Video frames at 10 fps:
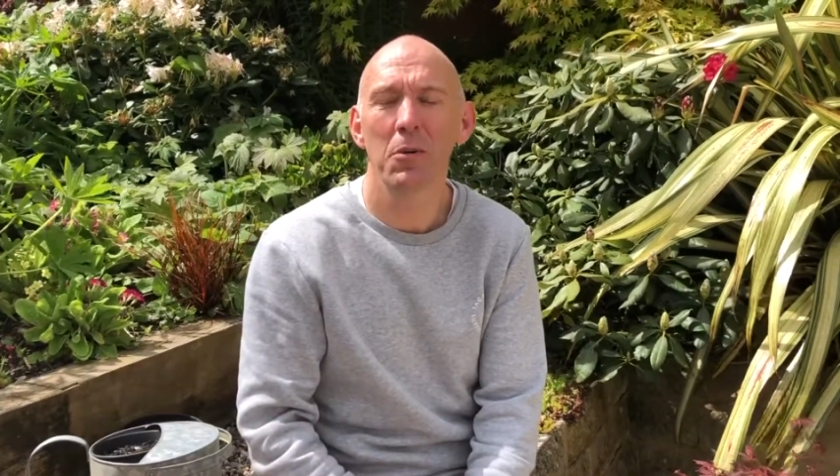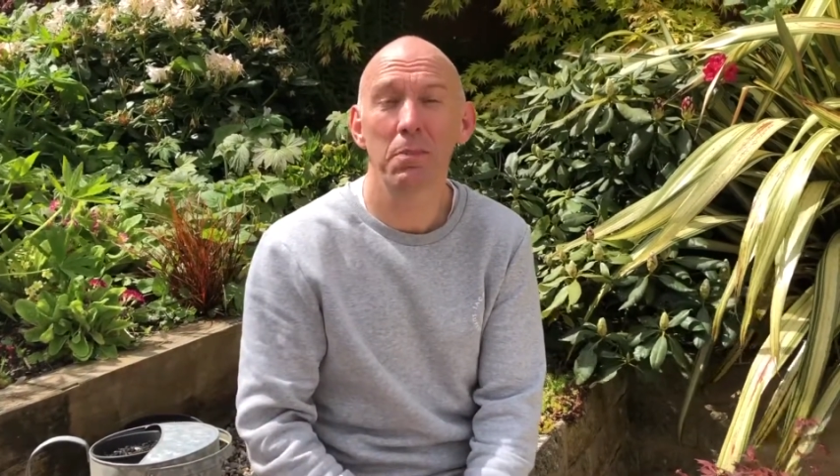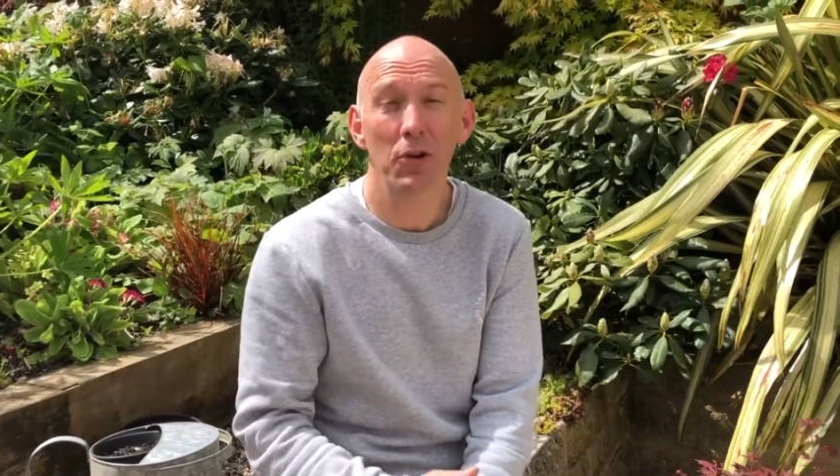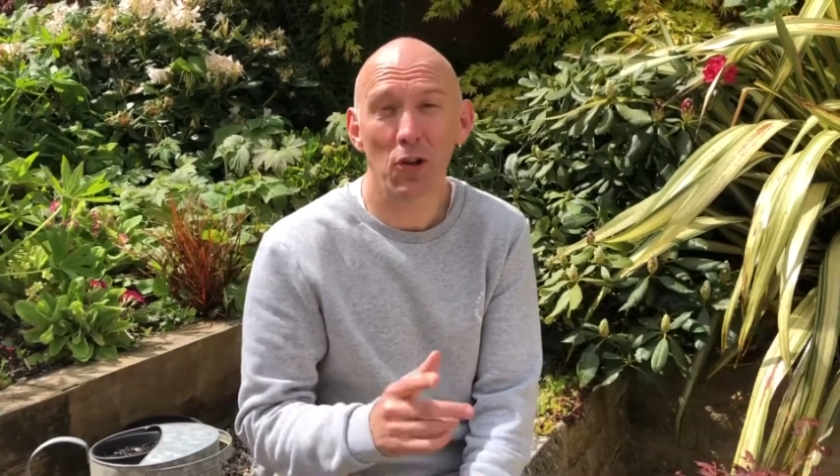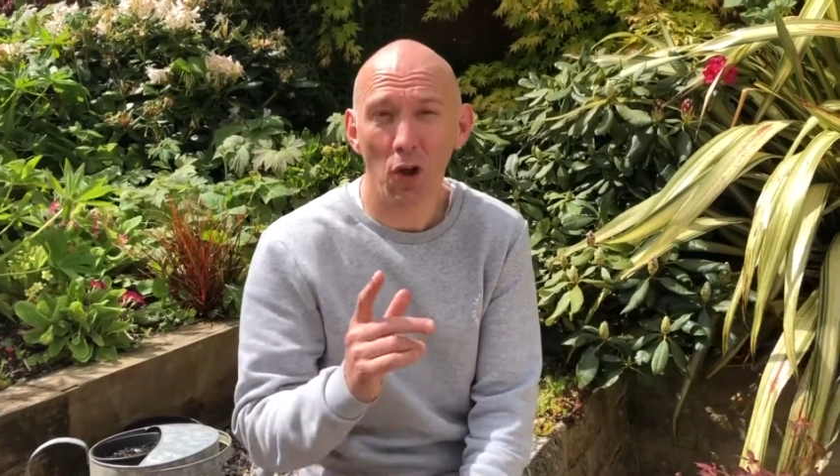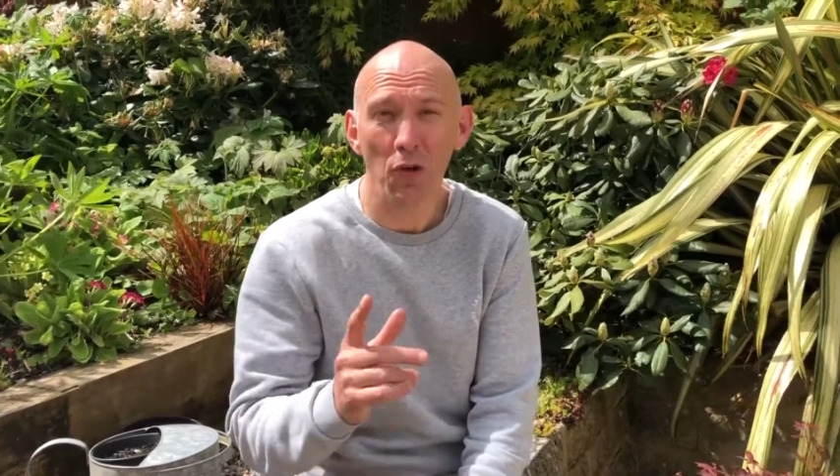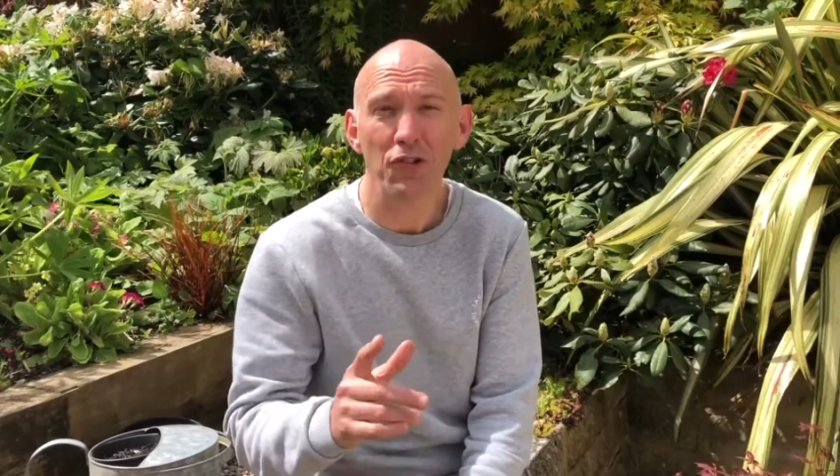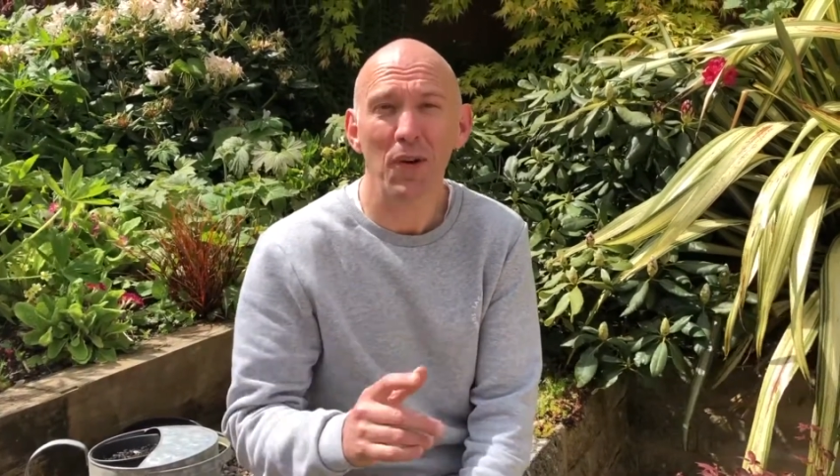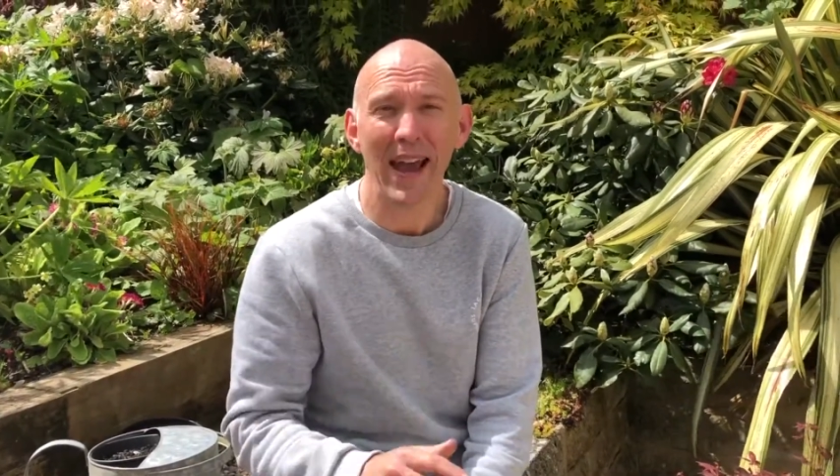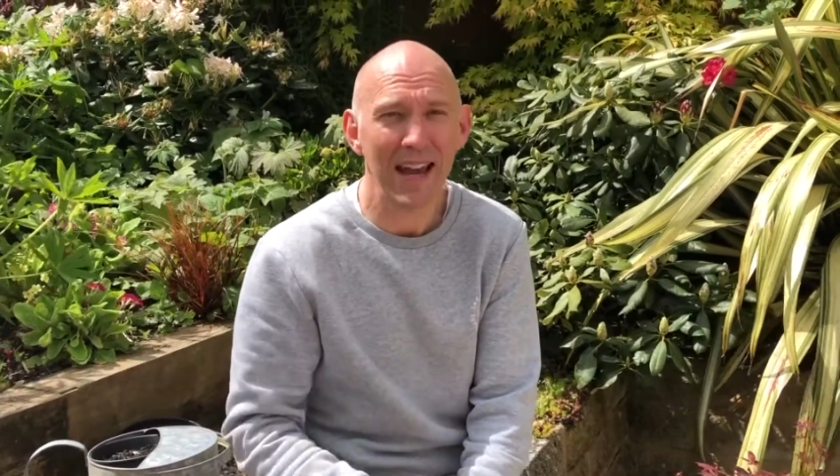But you'll
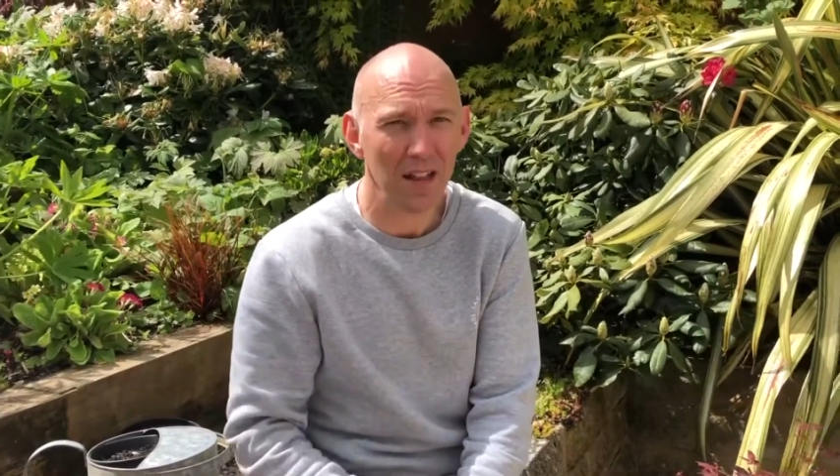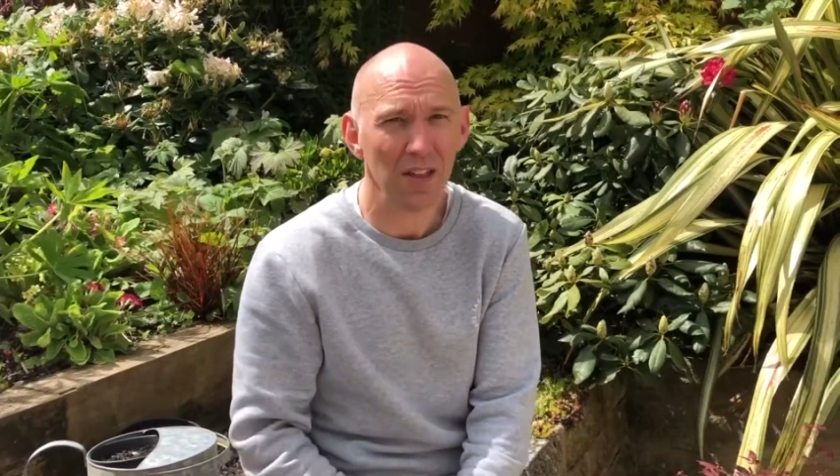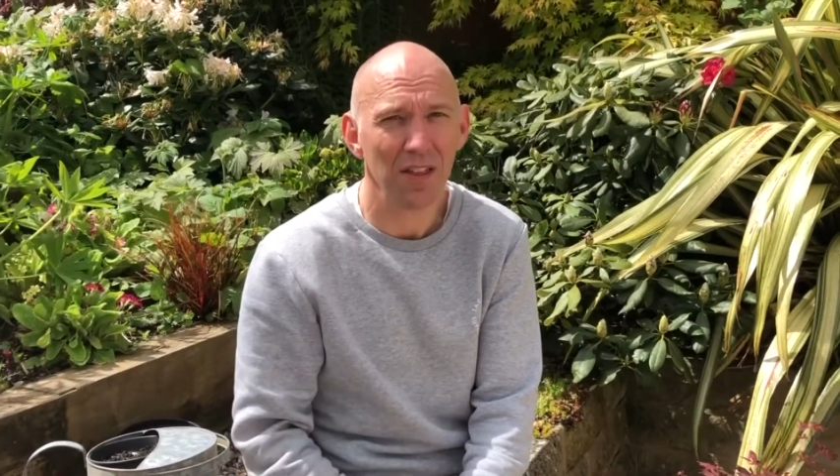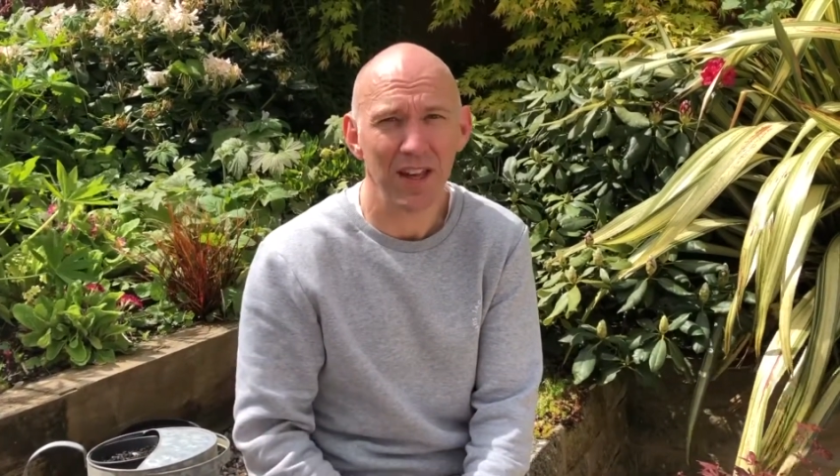also hate the